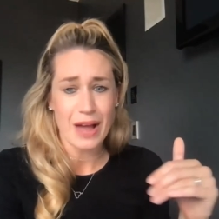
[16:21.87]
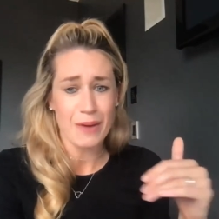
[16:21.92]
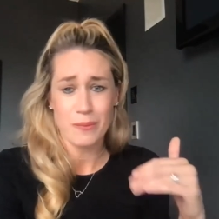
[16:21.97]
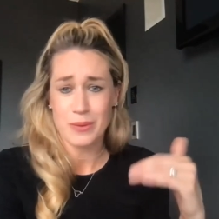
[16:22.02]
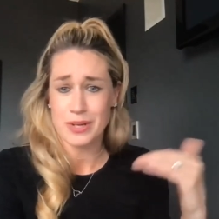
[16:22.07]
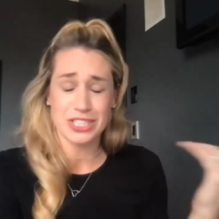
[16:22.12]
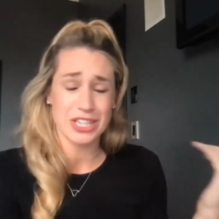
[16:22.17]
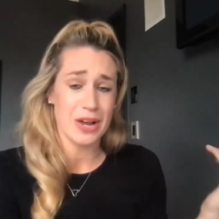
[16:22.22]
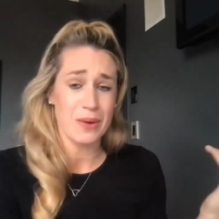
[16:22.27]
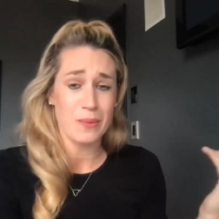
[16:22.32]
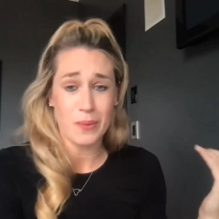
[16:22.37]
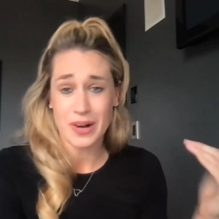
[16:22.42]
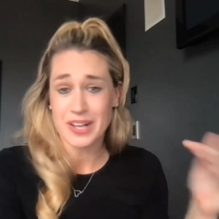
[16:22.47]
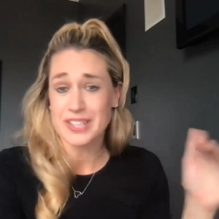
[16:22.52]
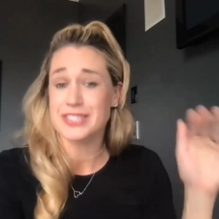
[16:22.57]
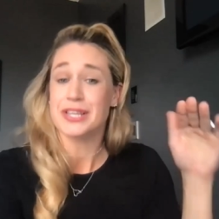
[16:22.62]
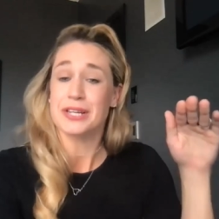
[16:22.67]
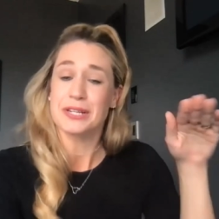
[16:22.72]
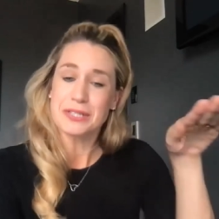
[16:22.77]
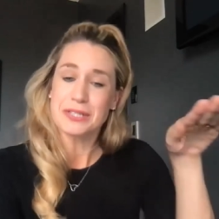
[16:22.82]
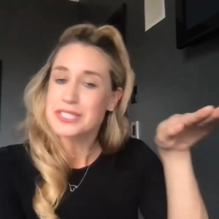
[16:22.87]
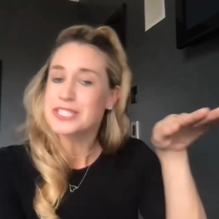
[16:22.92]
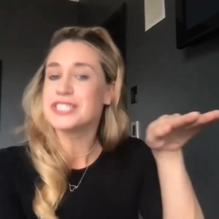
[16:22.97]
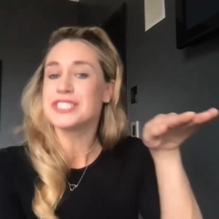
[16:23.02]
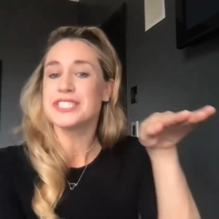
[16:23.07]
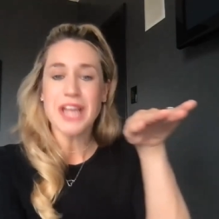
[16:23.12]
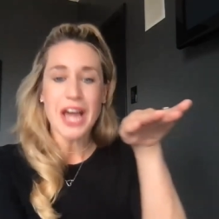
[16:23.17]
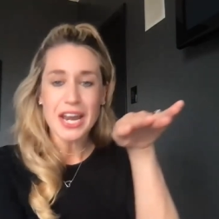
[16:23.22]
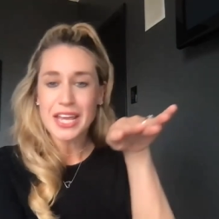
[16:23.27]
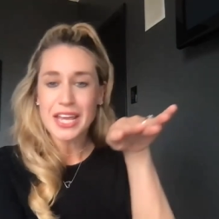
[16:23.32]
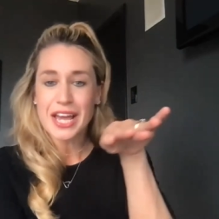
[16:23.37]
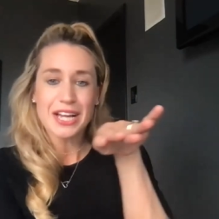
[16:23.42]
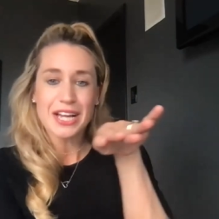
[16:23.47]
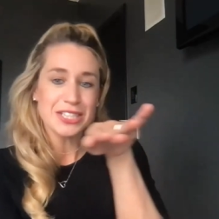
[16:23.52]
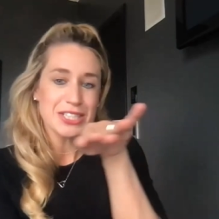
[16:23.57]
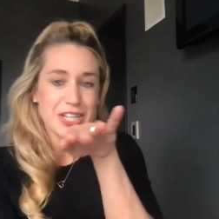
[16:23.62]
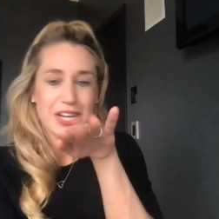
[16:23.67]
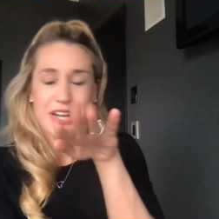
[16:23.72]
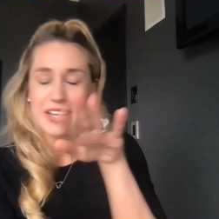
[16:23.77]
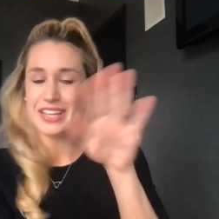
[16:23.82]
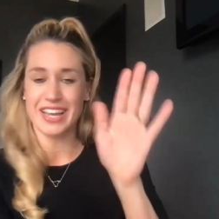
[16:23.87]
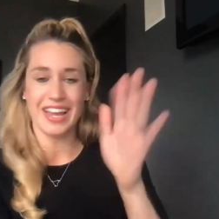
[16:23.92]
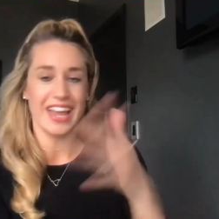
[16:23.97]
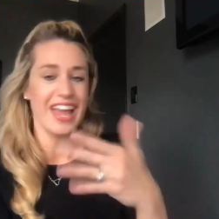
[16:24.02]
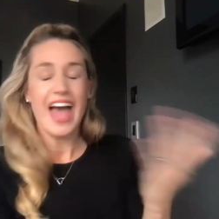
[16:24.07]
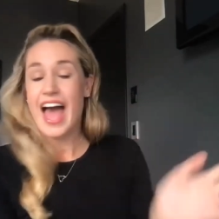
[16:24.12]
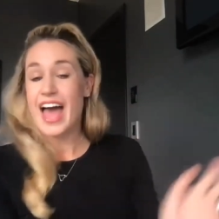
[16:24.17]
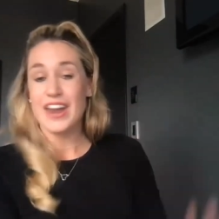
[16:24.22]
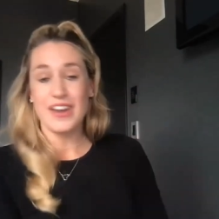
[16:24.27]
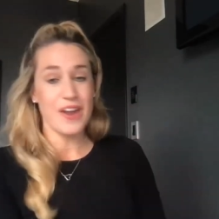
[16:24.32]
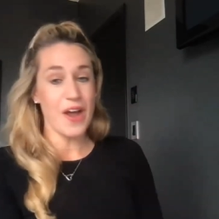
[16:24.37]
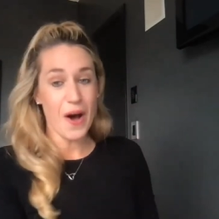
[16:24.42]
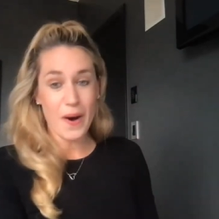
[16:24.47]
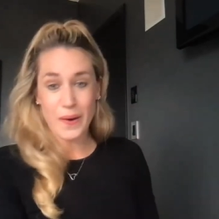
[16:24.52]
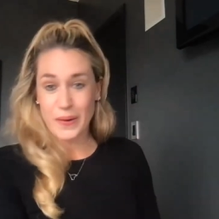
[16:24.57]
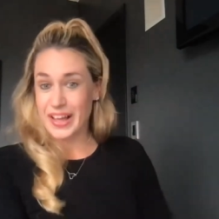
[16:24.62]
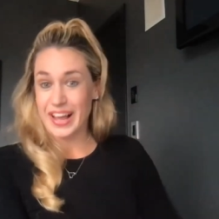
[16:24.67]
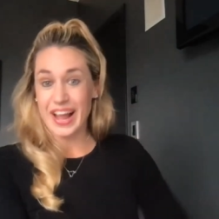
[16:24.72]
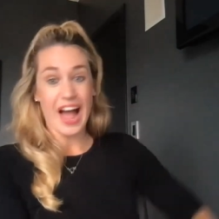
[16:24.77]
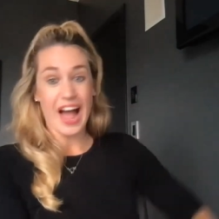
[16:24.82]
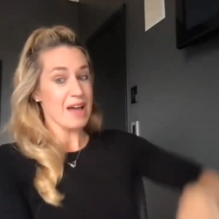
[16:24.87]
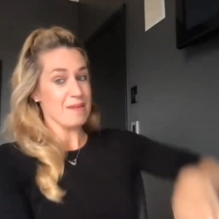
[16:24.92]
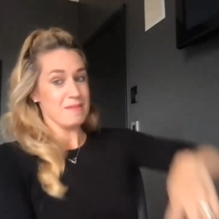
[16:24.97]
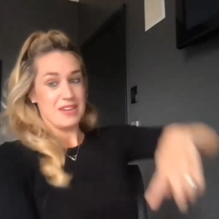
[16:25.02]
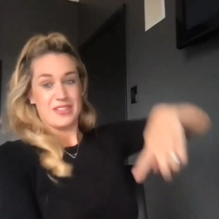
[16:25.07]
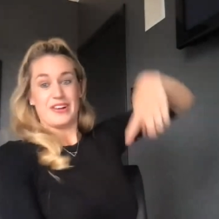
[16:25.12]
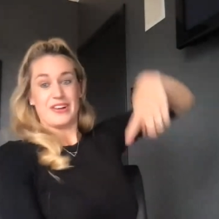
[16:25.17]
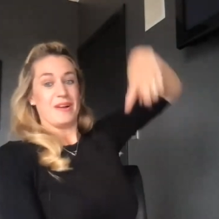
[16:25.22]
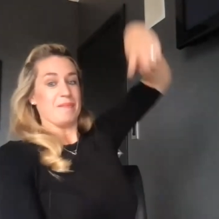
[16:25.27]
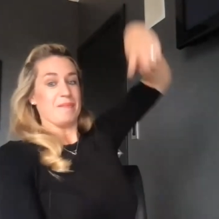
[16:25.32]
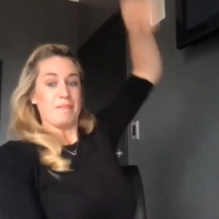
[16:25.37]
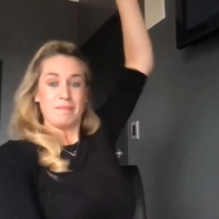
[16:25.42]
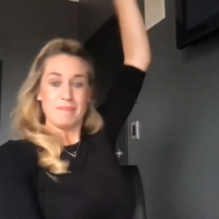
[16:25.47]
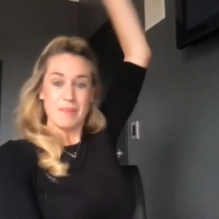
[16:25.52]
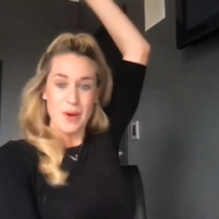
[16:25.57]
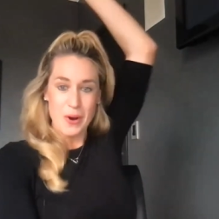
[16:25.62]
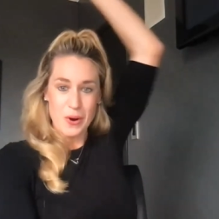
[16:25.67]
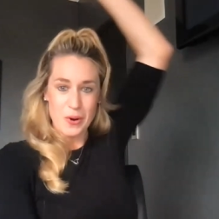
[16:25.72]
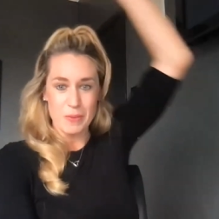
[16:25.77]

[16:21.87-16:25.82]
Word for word: I wish I was like just steady as she like no, like I'm either I'm